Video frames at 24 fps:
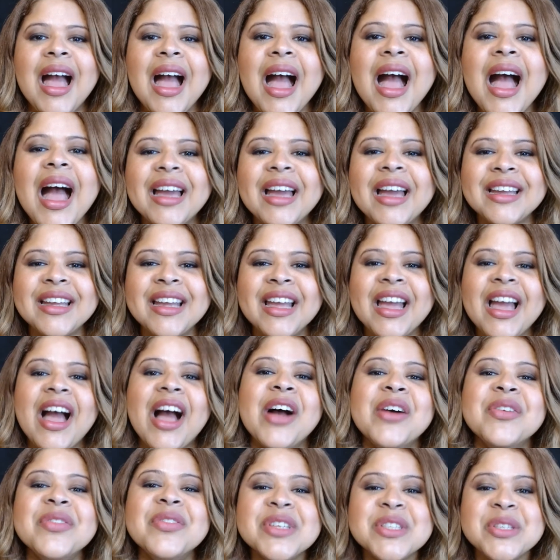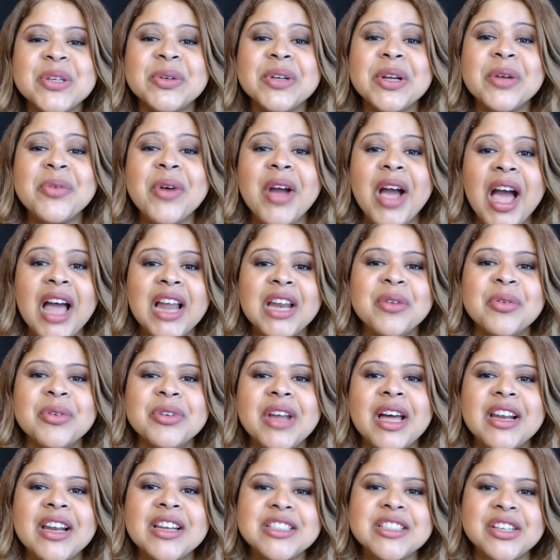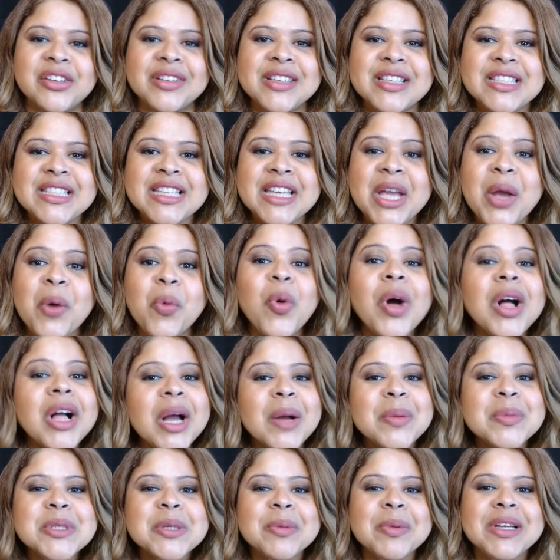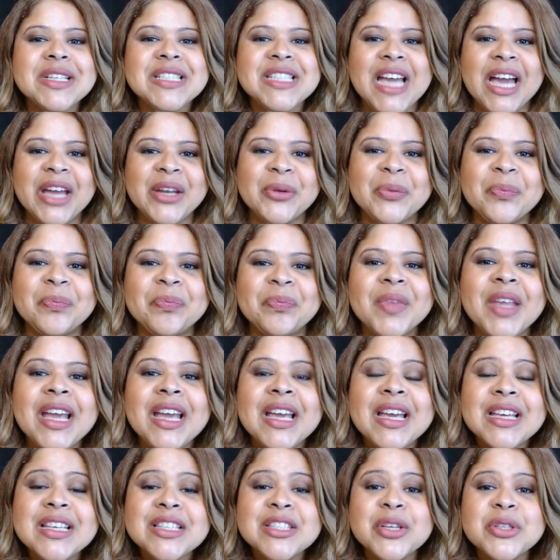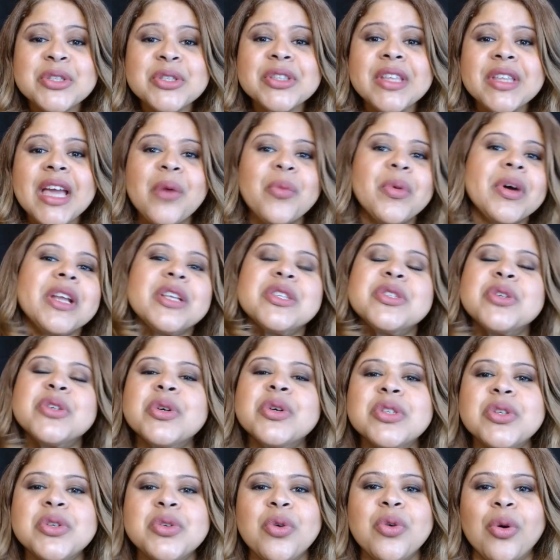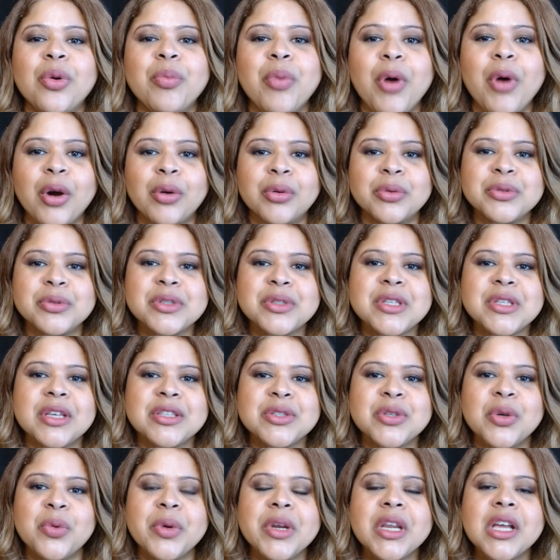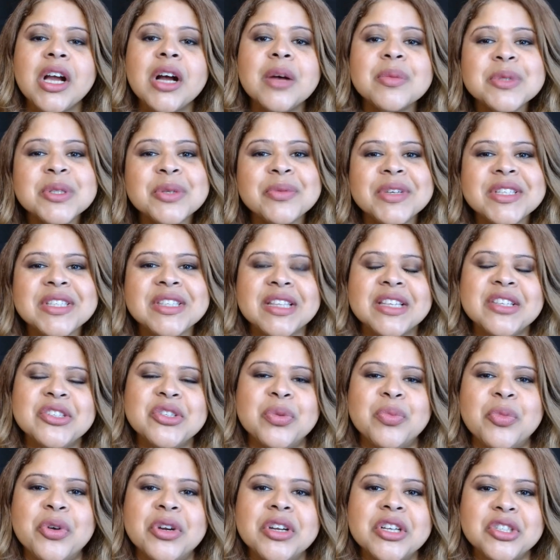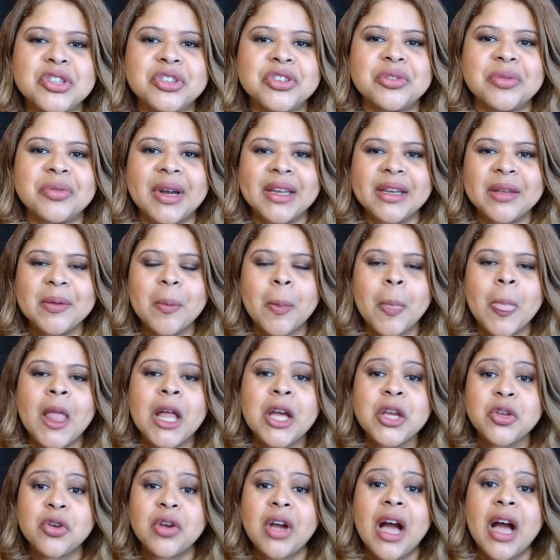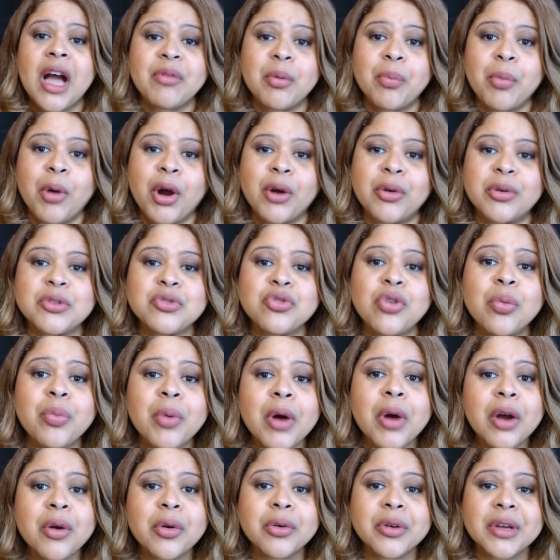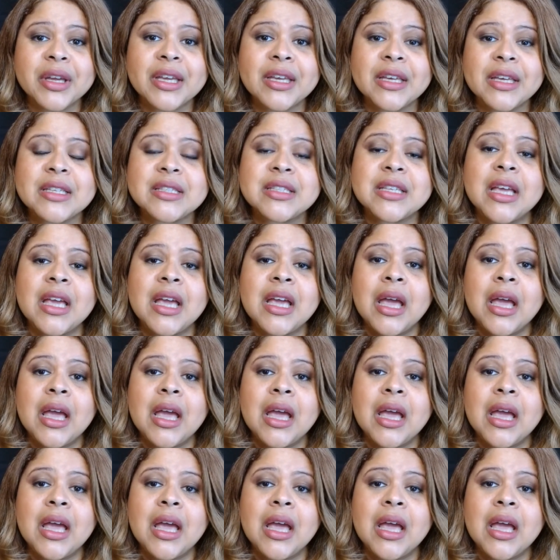Hi, I'm Victoria with Level Knowledge LLC. Welcome to my channel. So today I want to talk to you about borrowers. So when it comes to residential mortgage underwriting, you have a borrower. So a borrower is